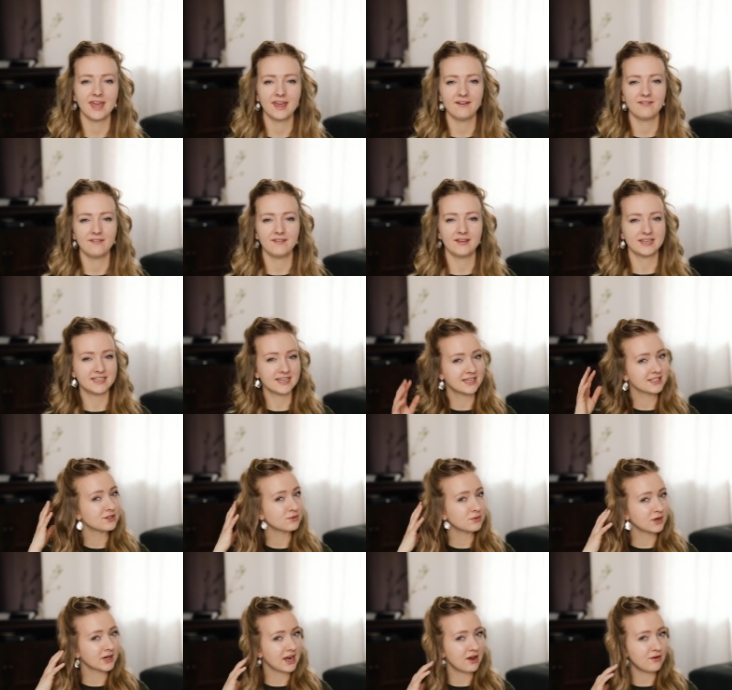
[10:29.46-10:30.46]
If it
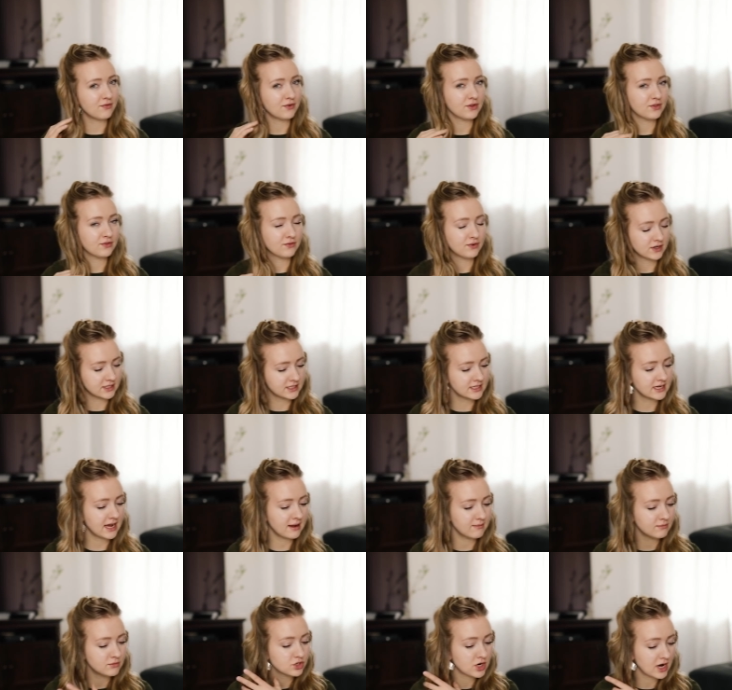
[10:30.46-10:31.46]
doesn't work out for you the first
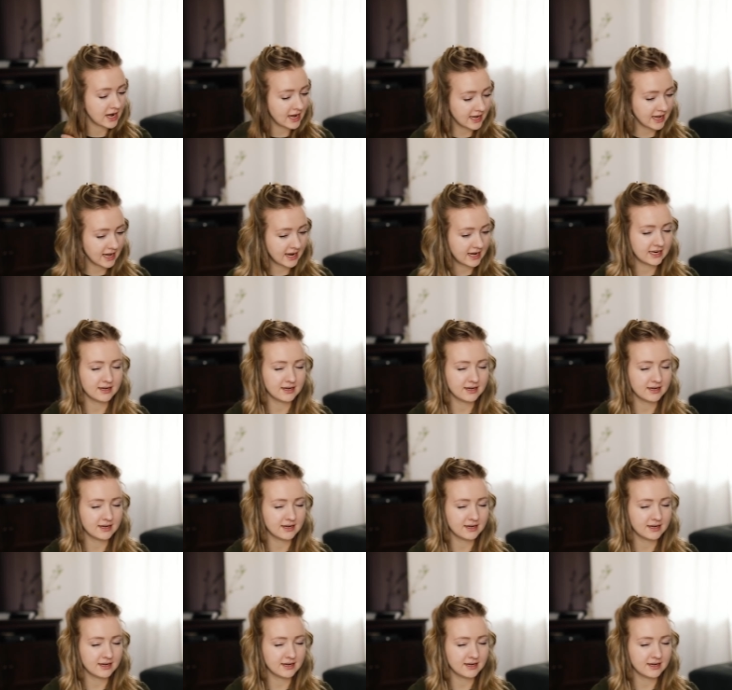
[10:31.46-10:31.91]
time, try again.